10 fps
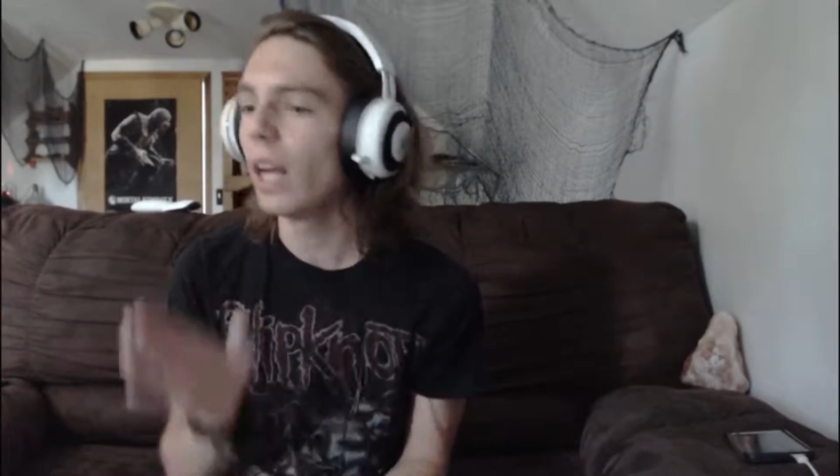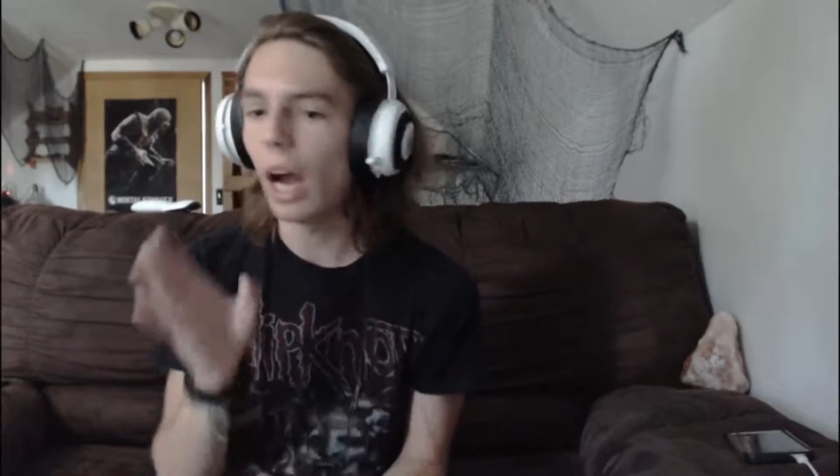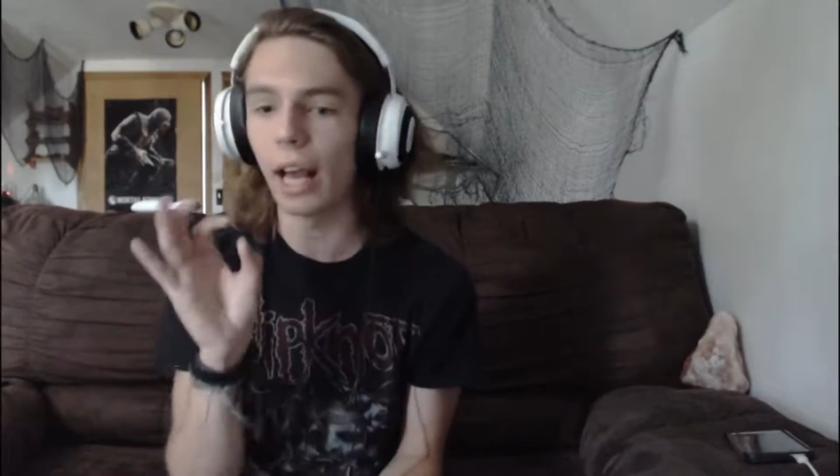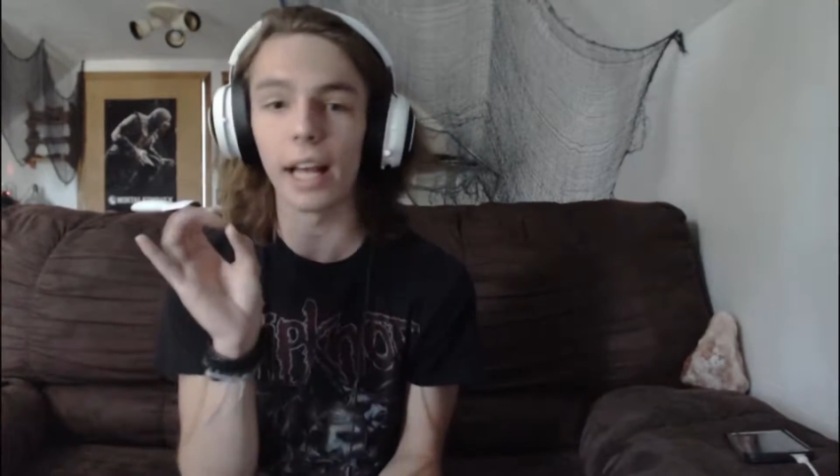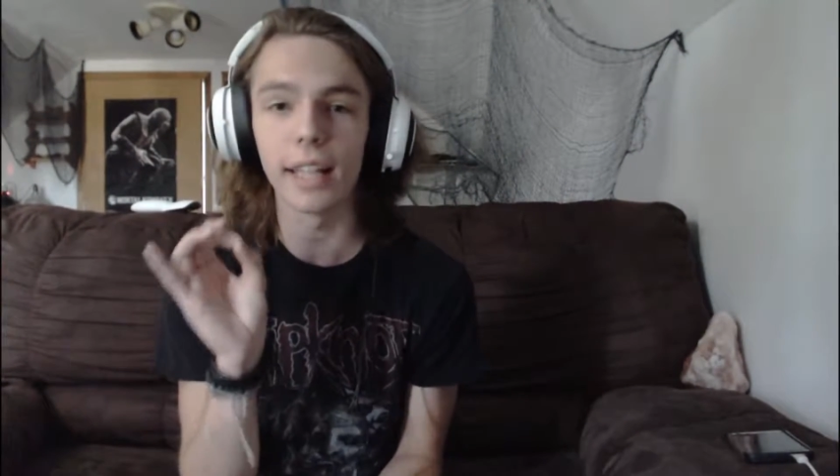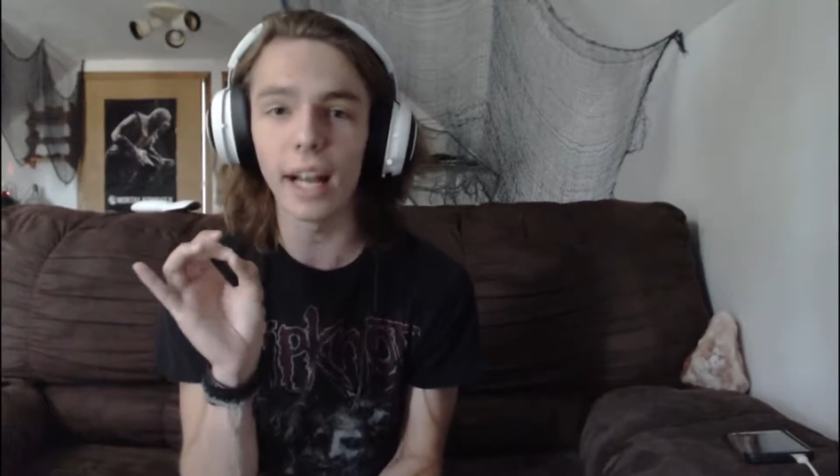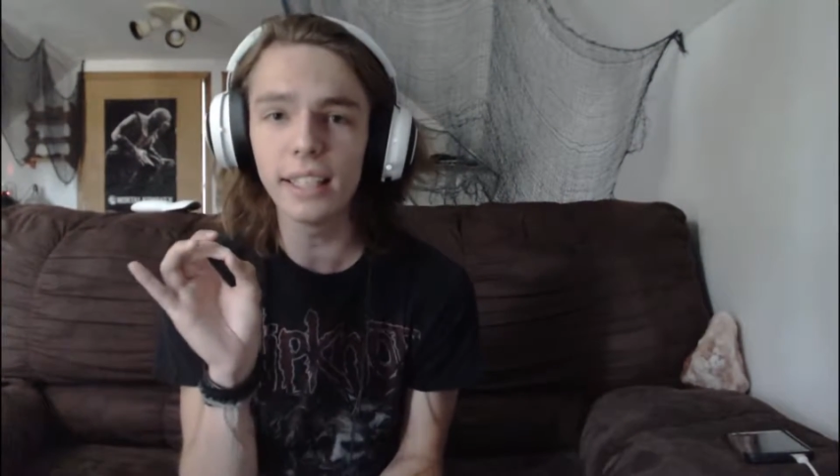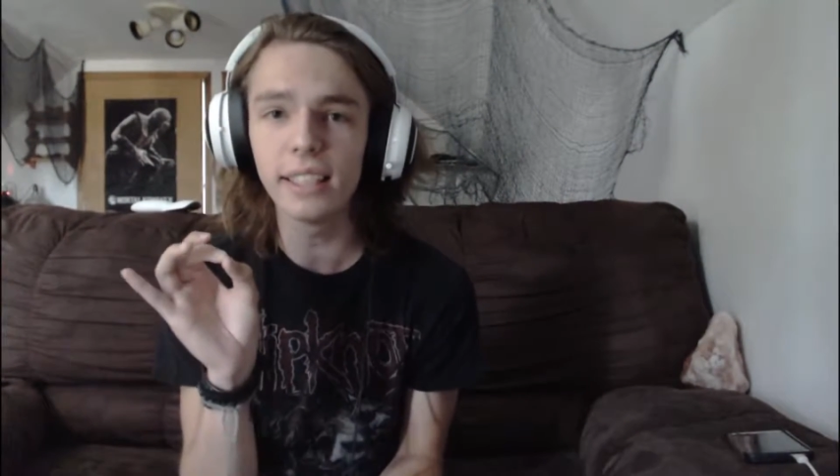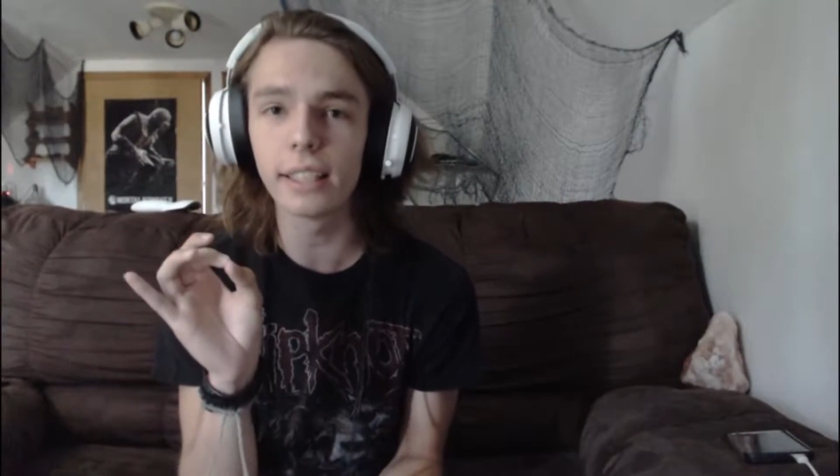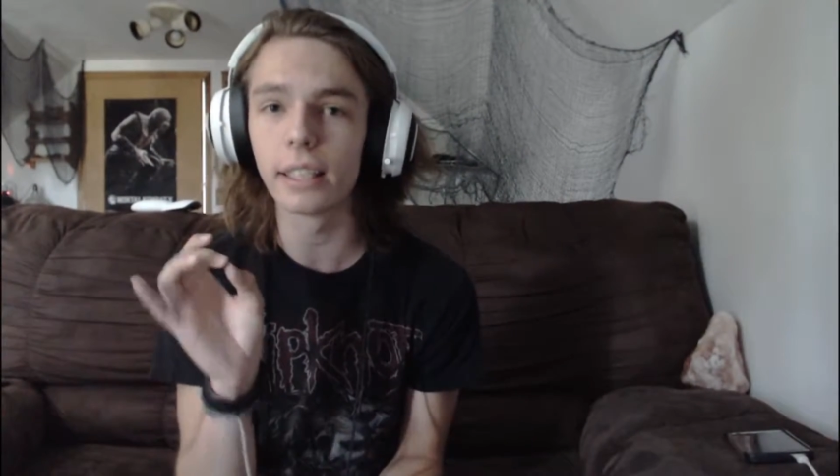I had
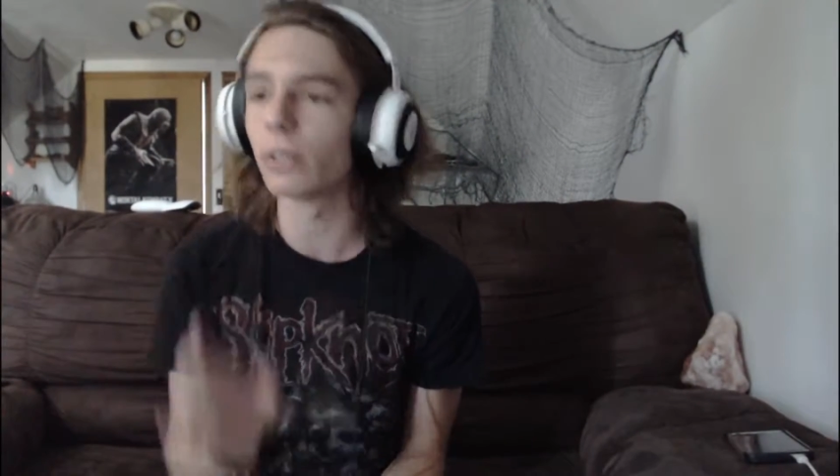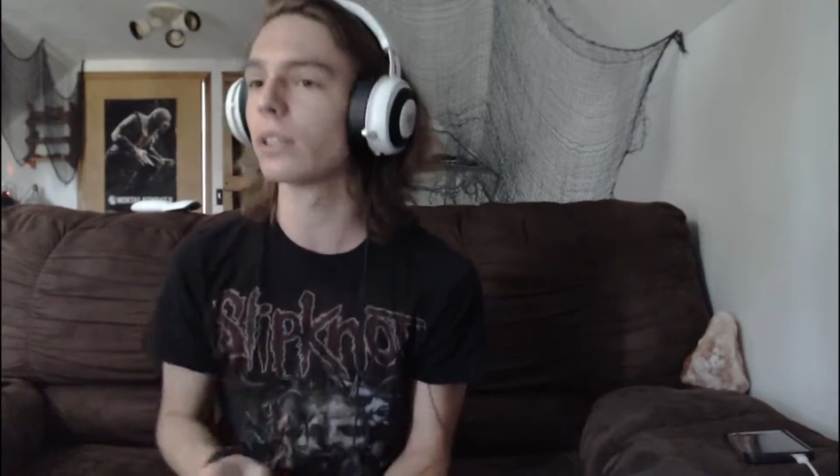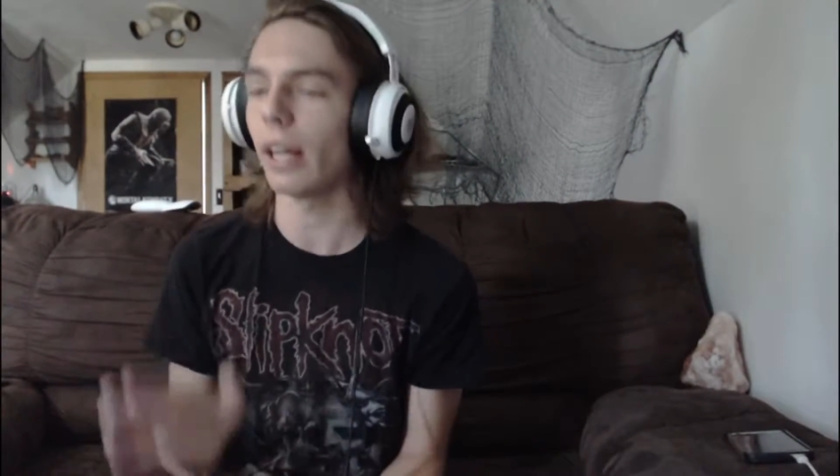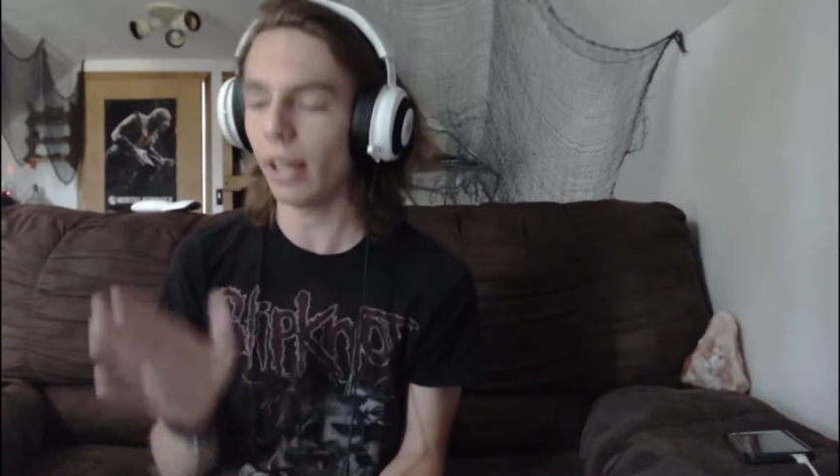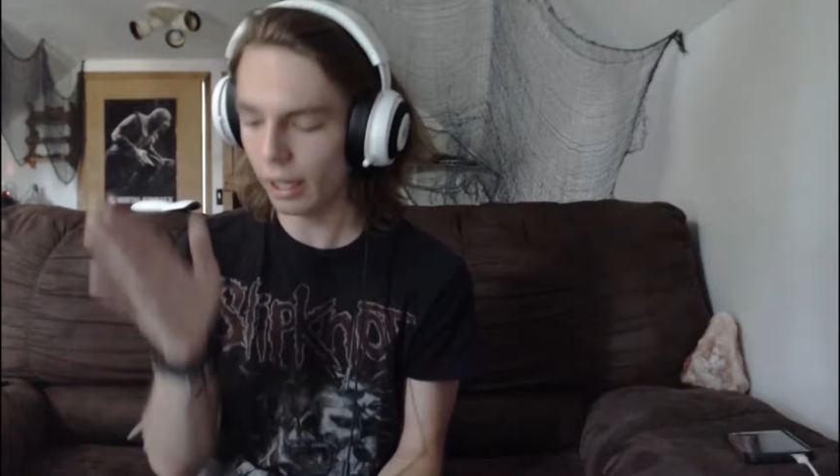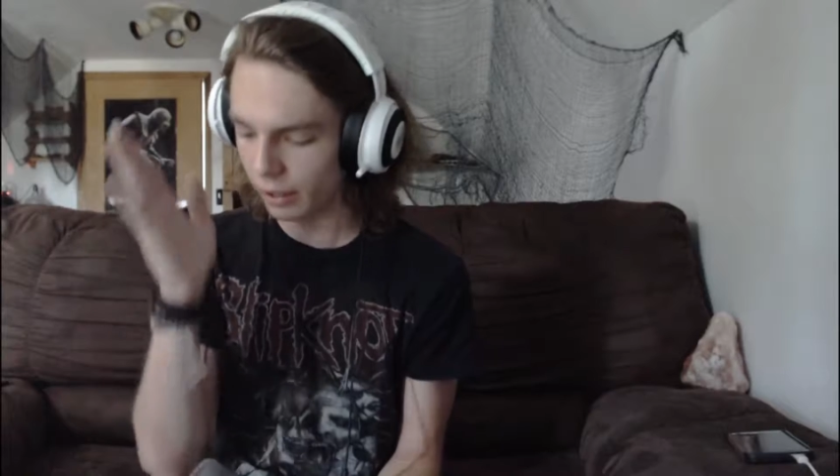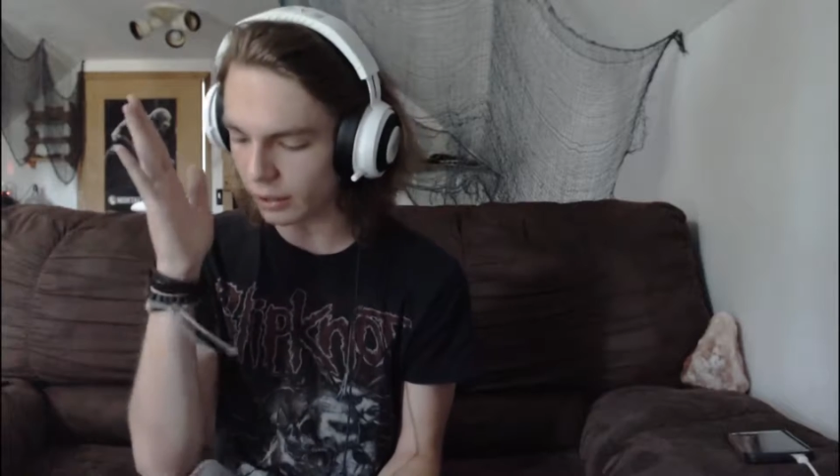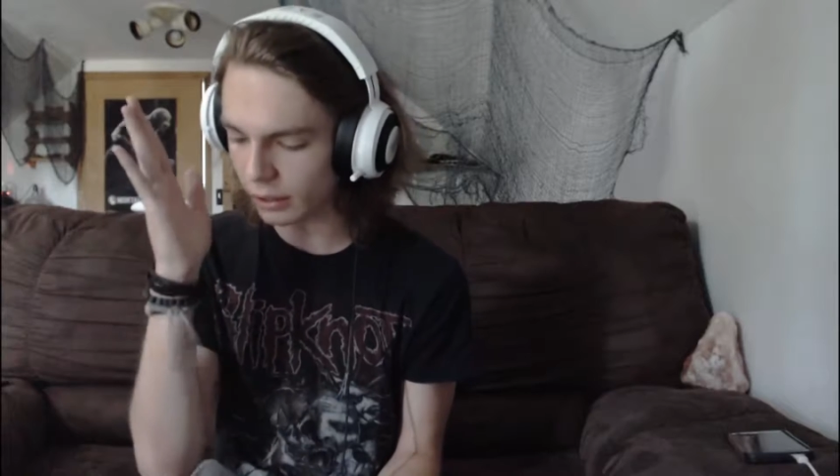19 kills and I